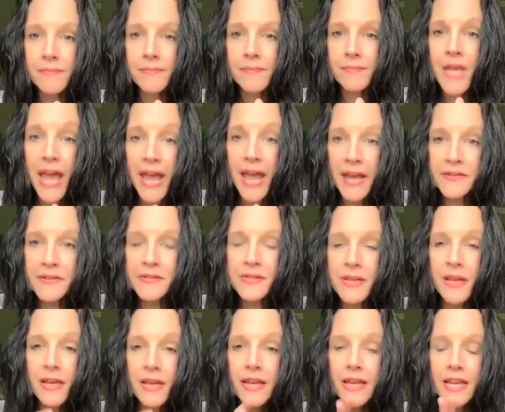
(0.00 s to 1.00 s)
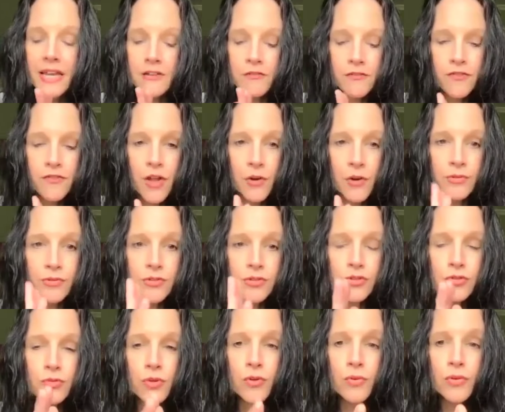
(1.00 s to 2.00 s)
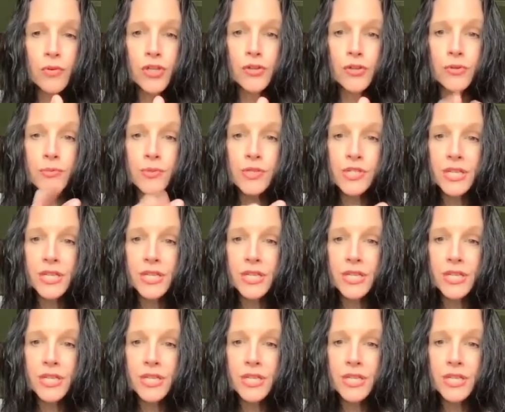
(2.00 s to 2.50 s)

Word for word: Yes, it flows through you